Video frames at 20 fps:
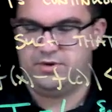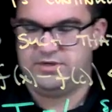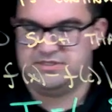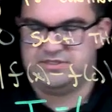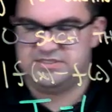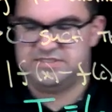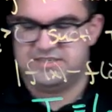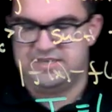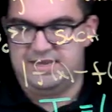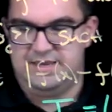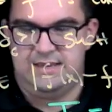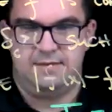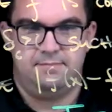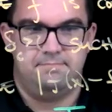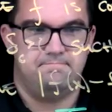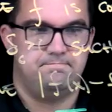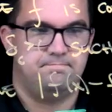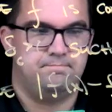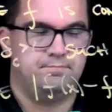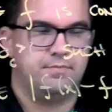point
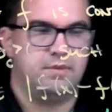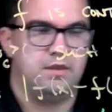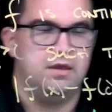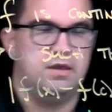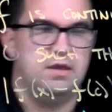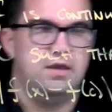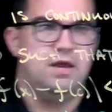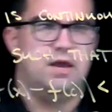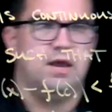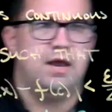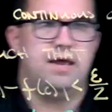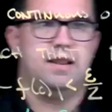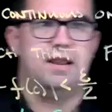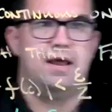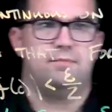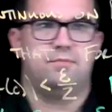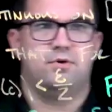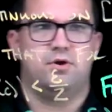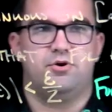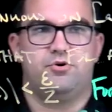C, and
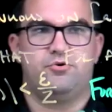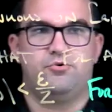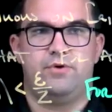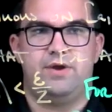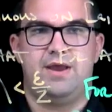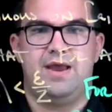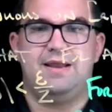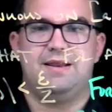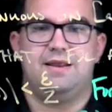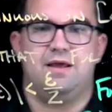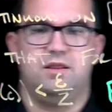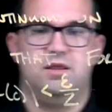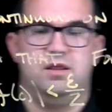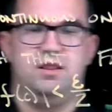I'm going to create a